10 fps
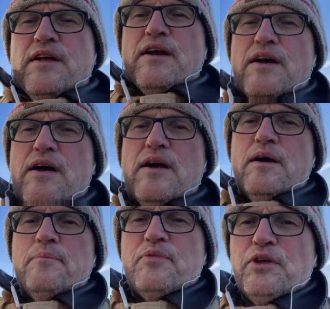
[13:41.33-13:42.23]

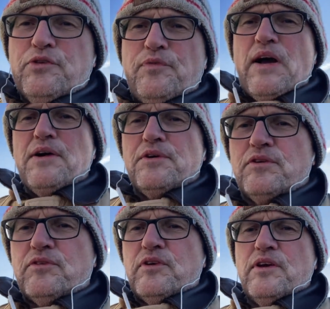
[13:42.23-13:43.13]
Um, this
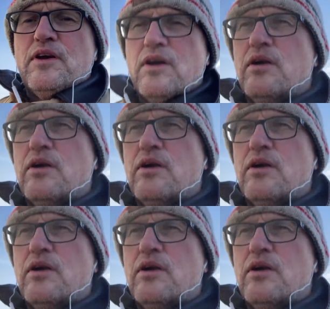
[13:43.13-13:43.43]
virus, the